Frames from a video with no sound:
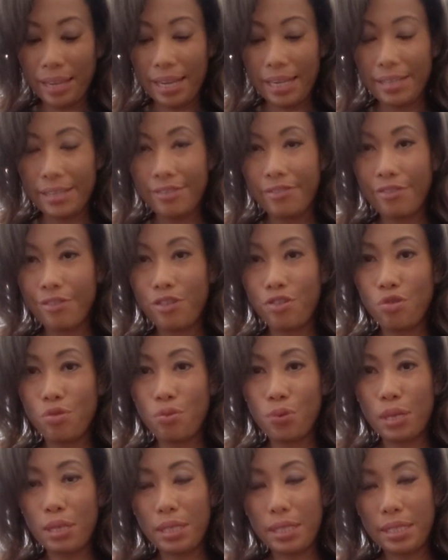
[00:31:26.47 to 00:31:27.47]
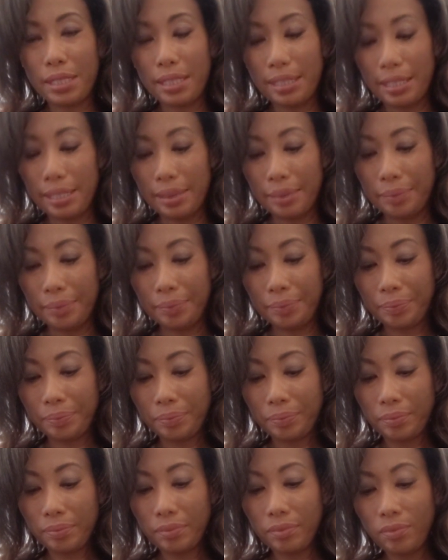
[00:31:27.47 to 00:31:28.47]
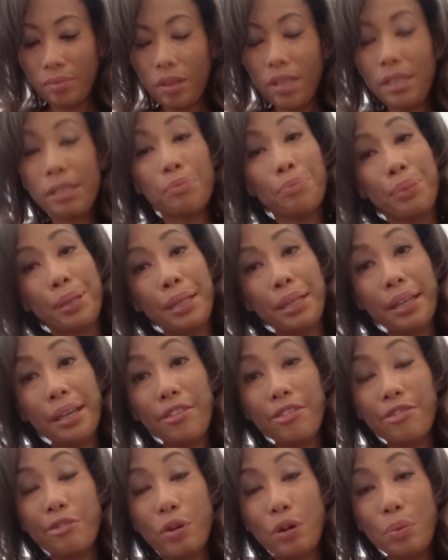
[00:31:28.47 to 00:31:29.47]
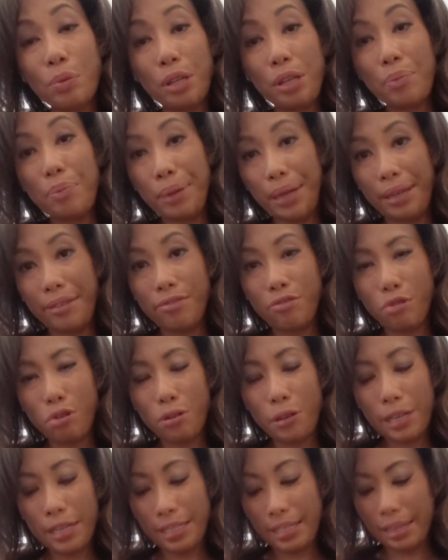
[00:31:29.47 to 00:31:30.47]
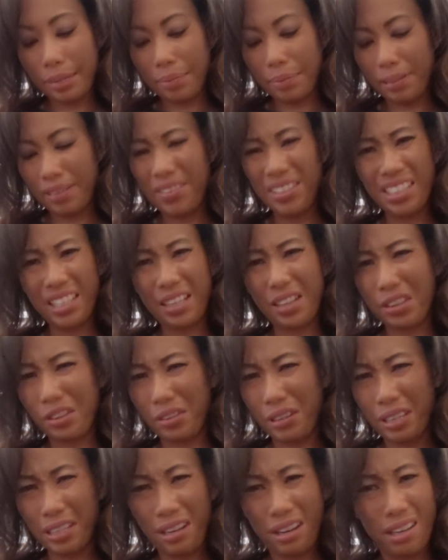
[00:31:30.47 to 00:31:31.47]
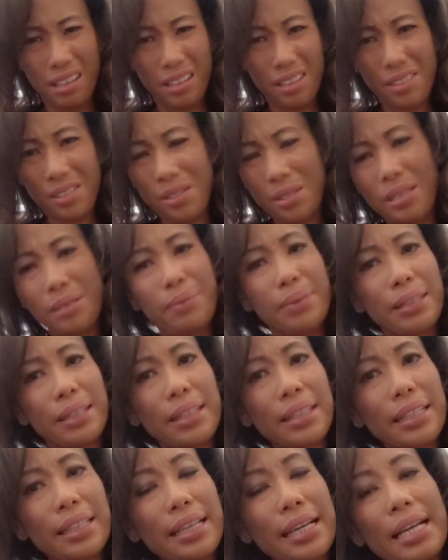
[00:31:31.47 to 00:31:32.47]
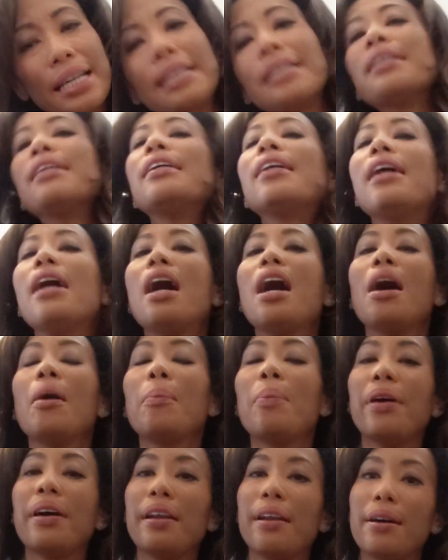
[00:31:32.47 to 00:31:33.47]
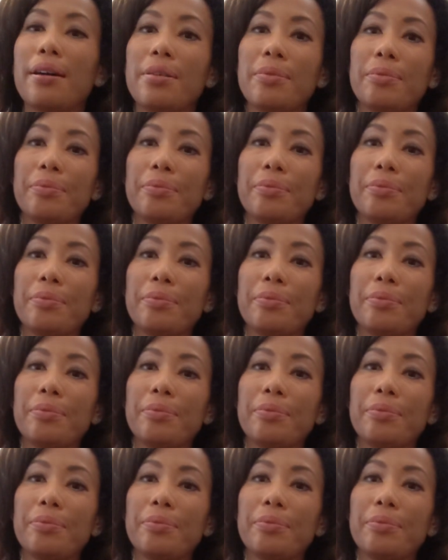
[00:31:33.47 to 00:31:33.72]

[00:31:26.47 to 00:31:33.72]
and if you want in PDF form, you can pay for it. I believe it's like $3 or something like that. But